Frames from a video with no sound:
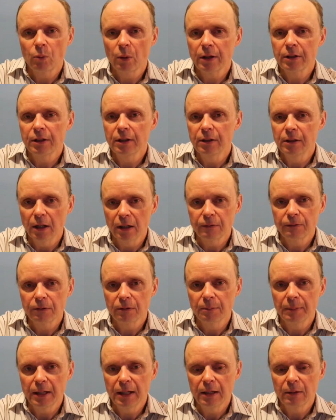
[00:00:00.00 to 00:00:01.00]
What has he done
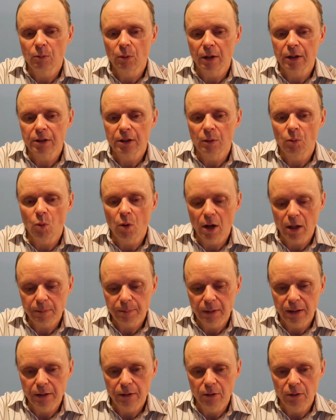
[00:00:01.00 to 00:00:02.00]
for me? What does he want
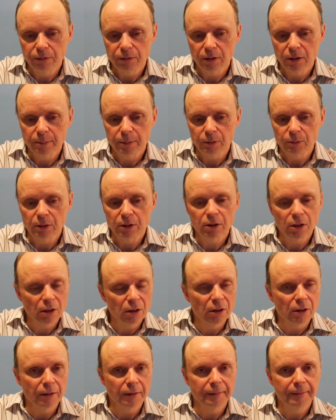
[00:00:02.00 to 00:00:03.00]
me to do for him in
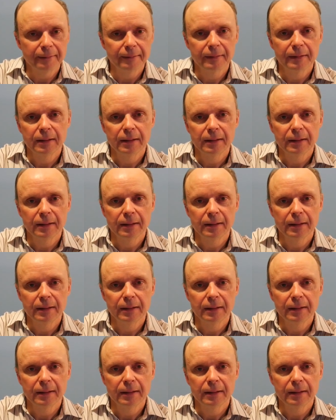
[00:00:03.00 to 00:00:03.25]
return?